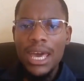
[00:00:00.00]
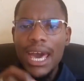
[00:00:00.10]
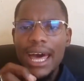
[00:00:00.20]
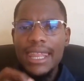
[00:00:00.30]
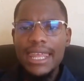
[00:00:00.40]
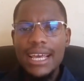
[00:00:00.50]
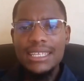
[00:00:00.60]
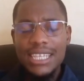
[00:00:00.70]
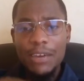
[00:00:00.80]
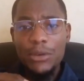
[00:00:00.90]
And these
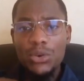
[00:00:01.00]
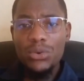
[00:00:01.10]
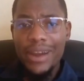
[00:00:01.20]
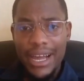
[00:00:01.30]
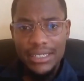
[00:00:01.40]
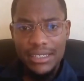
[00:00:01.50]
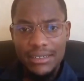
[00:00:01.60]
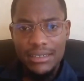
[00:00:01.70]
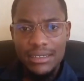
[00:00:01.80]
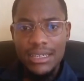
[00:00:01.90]
chemical
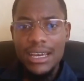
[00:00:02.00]
reactions